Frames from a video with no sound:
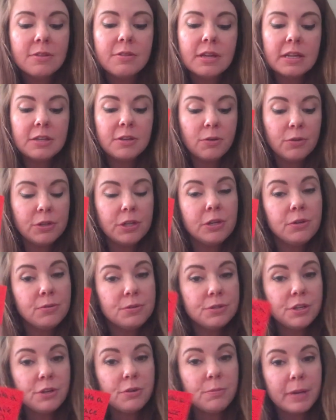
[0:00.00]
then you'll
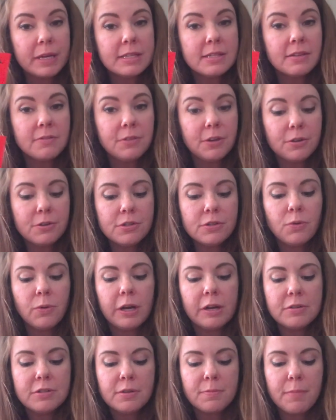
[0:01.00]
use your bits of your
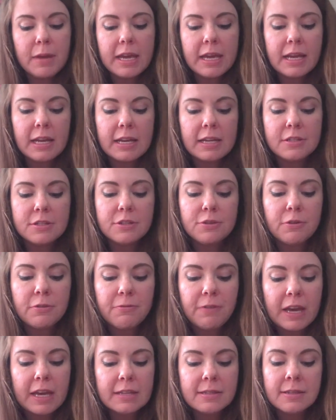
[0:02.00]
square to make it into a
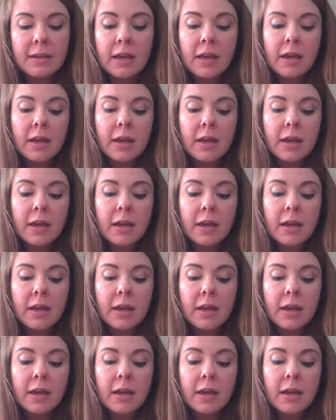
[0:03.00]
face.